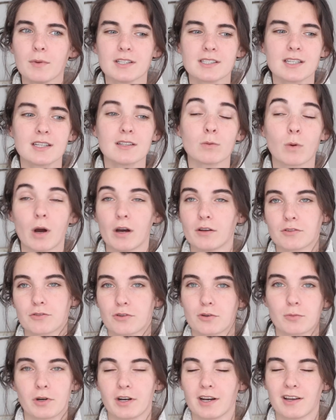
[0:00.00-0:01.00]
It's in Wilder's
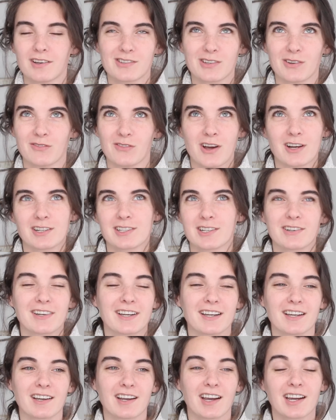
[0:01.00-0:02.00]
room right now, so I'm not
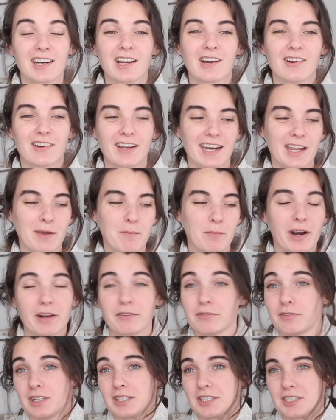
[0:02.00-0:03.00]
gonna go get it, but I
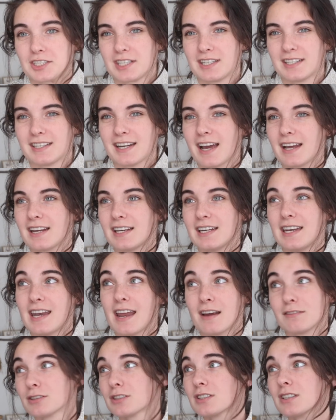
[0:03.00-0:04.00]
finished it, and I
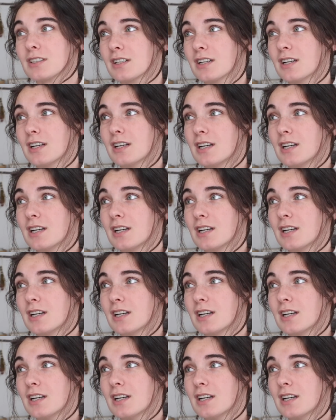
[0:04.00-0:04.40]
never